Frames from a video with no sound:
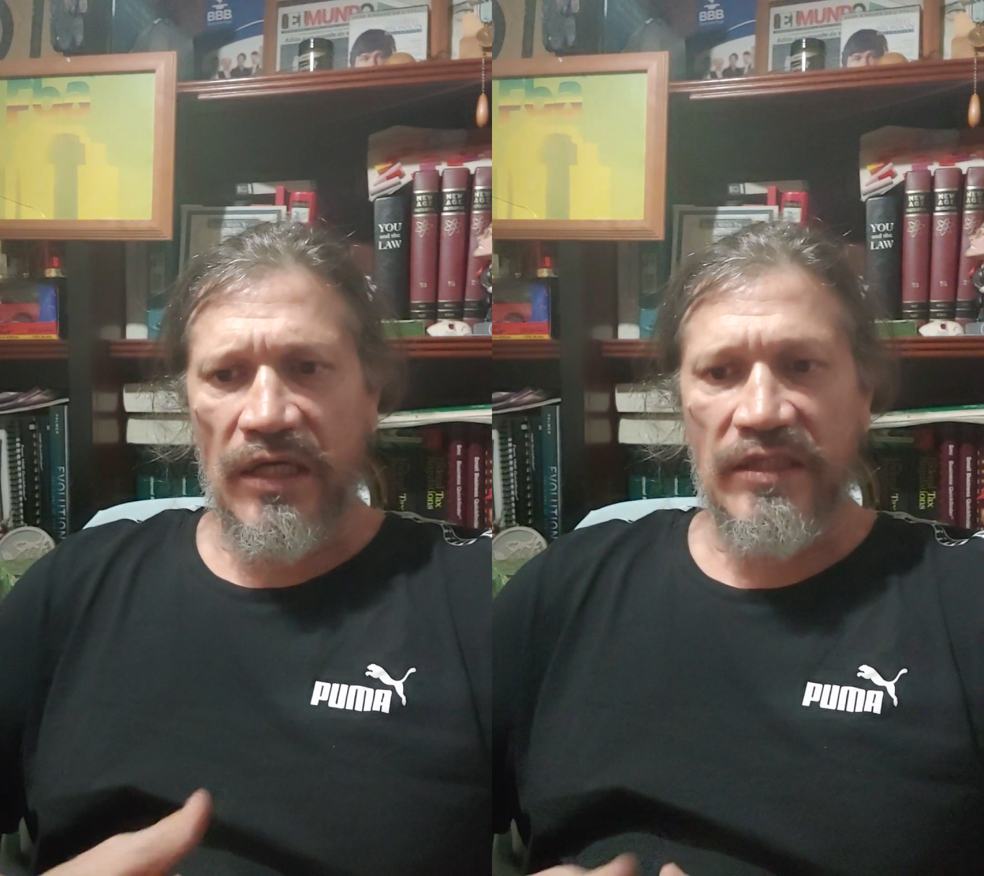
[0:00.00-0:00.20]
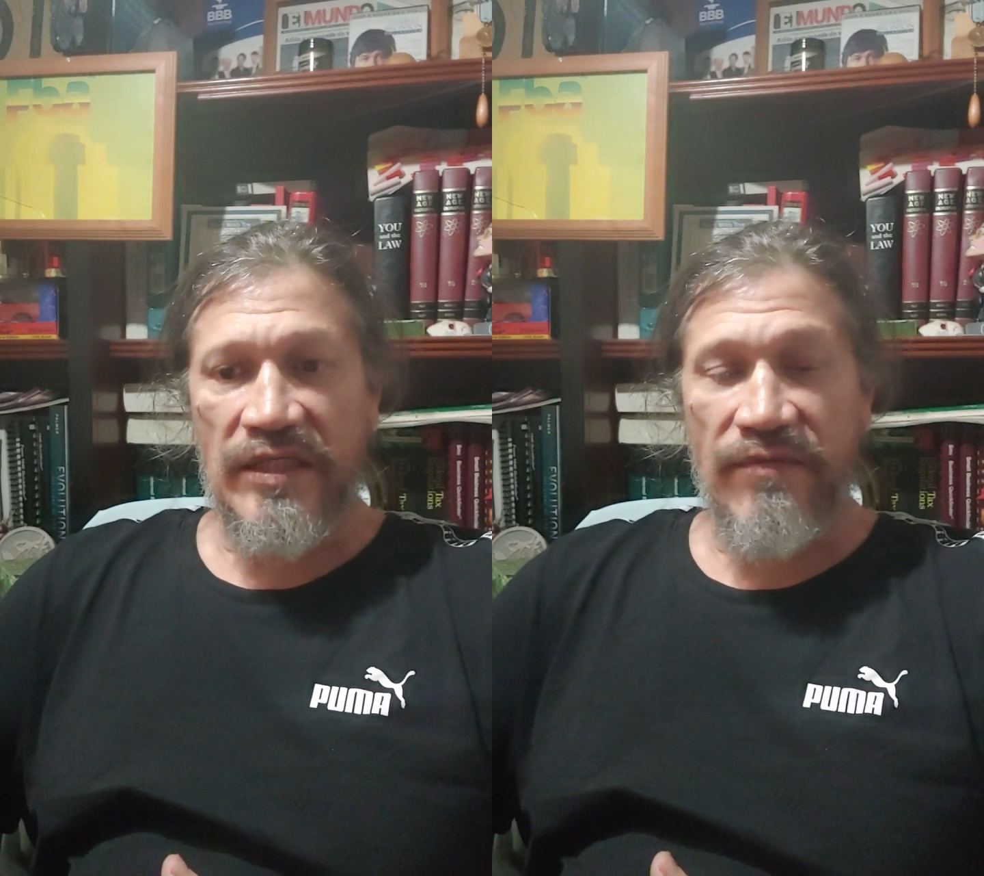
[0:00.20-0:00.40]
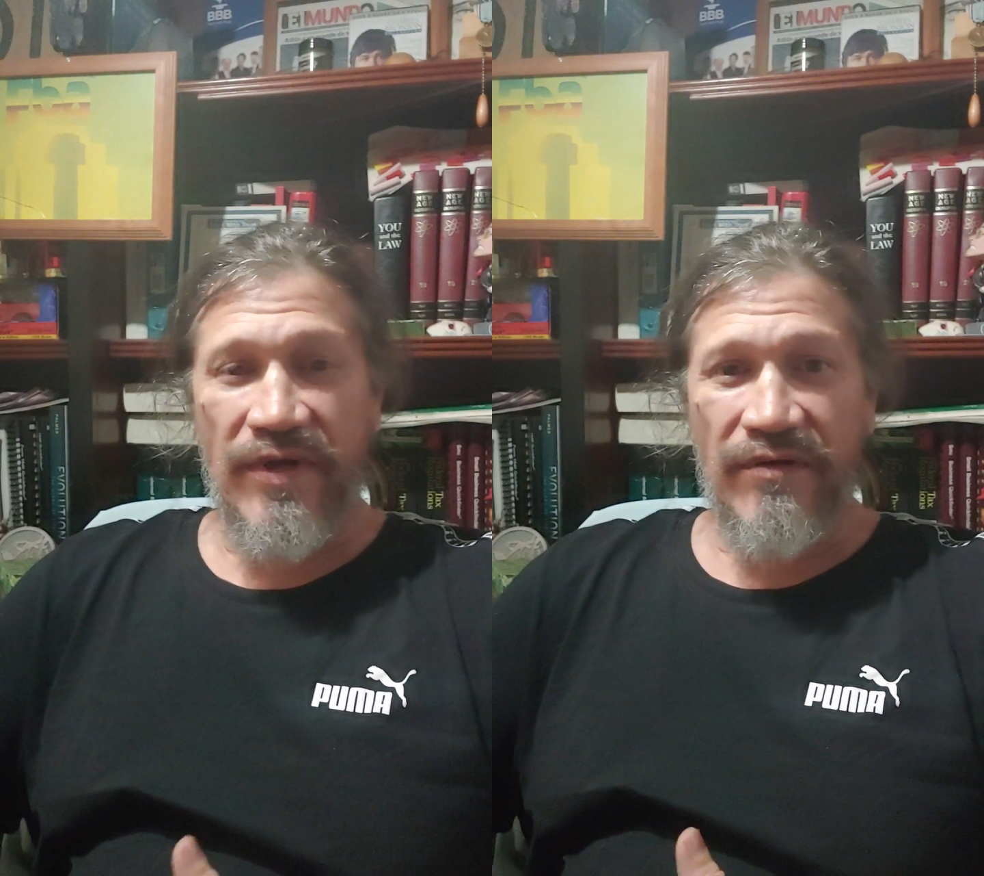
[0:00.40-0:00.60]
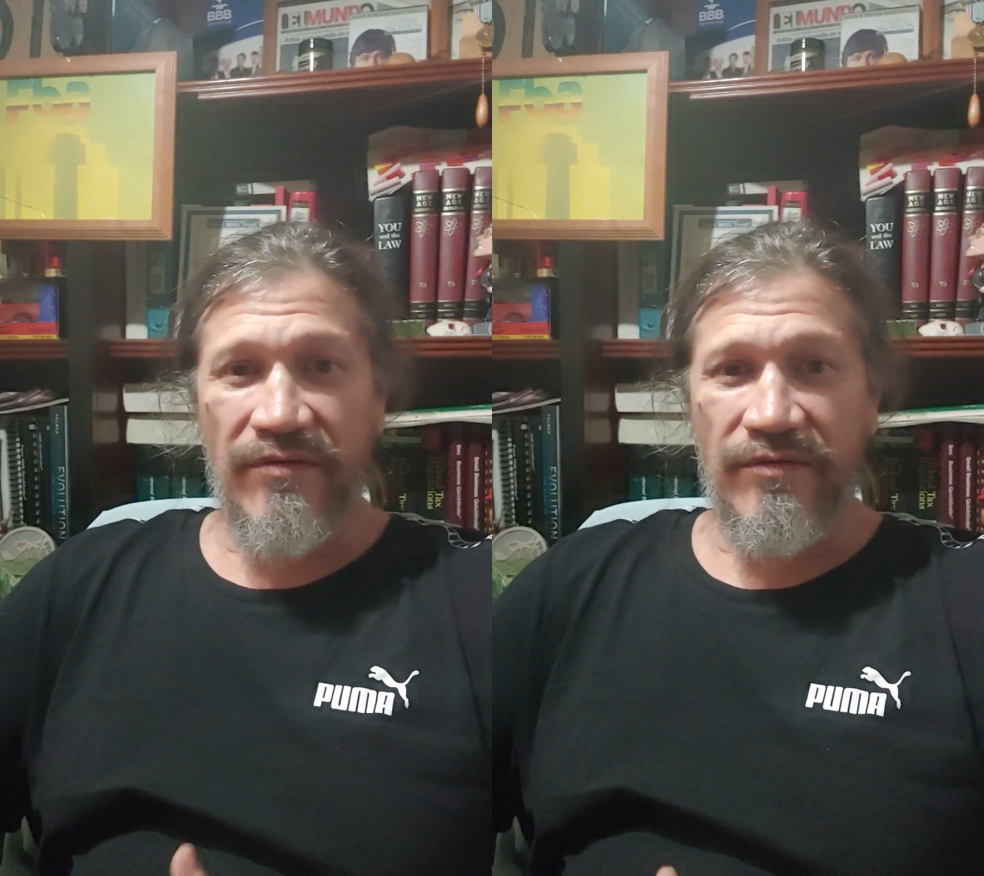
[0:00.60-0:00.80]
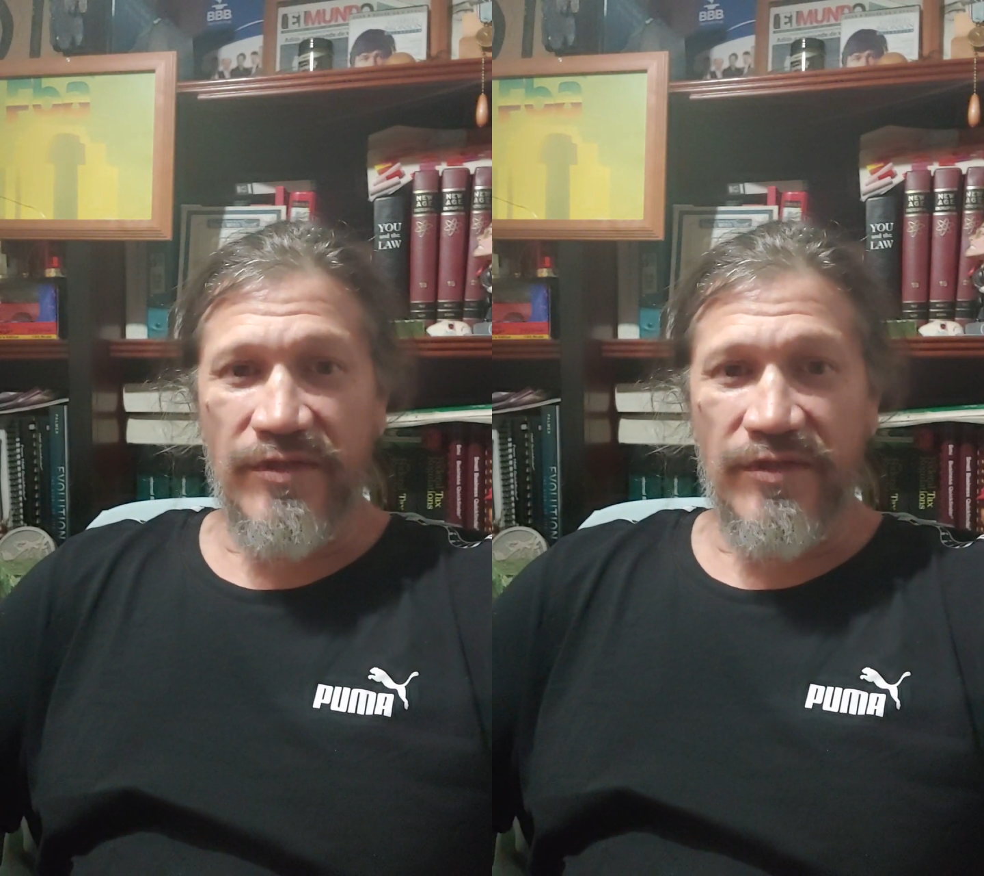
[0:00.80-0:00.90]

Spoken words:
it's even